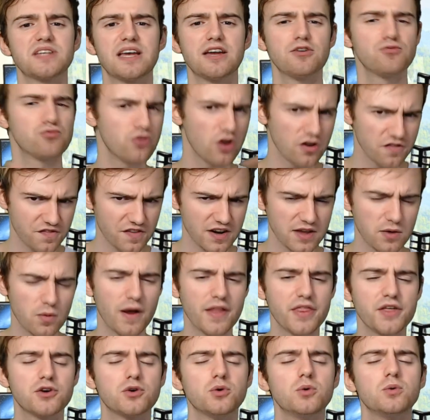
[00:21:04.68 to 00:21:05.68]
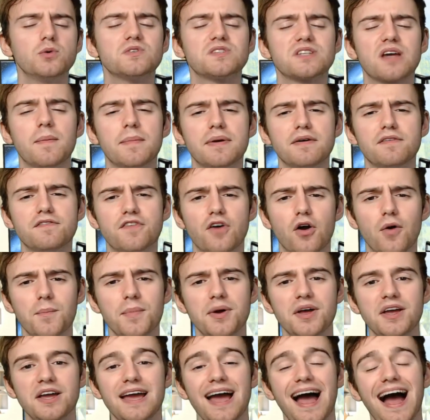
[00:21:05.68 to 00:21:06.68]
roughly where the call is coming from,
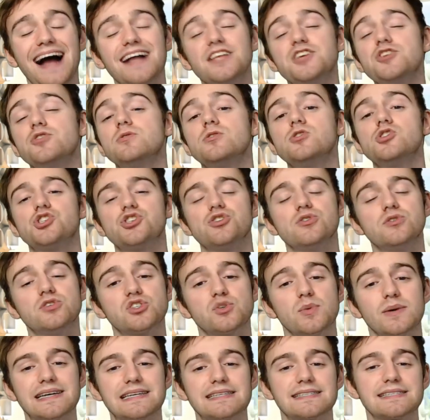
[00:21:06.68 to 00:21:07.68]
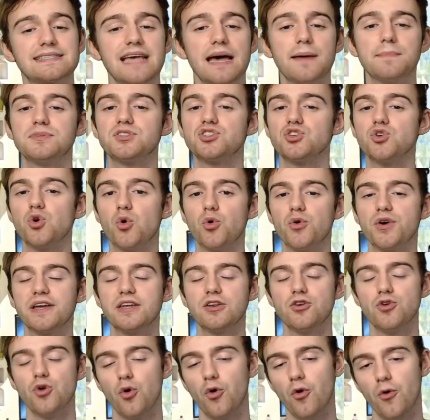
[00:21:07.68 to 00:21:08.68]
and you can choose to accept or
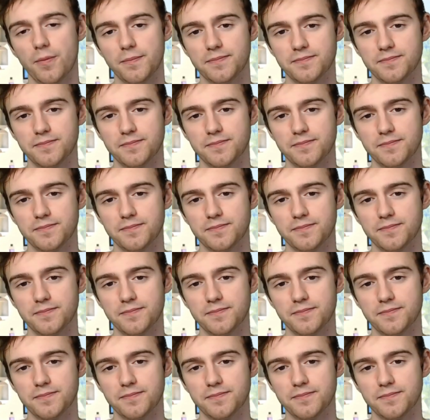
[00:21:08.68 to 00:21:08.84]
ignore.